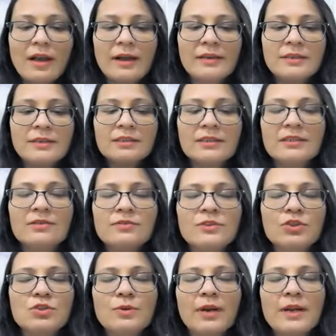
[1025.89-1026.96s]
And just
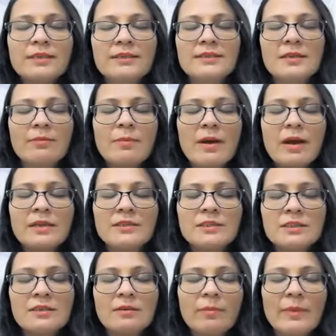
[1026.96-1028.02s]
visualize,
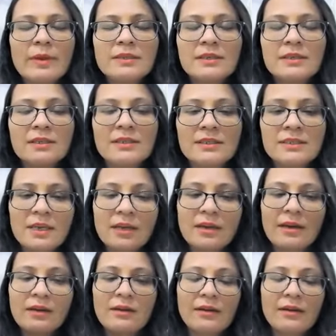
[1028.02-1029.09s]
imagine, mentally
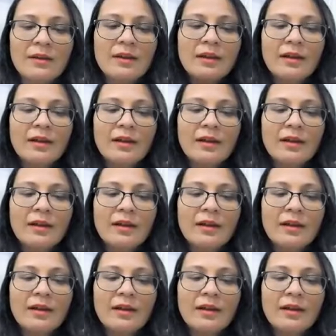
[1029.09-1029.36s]
say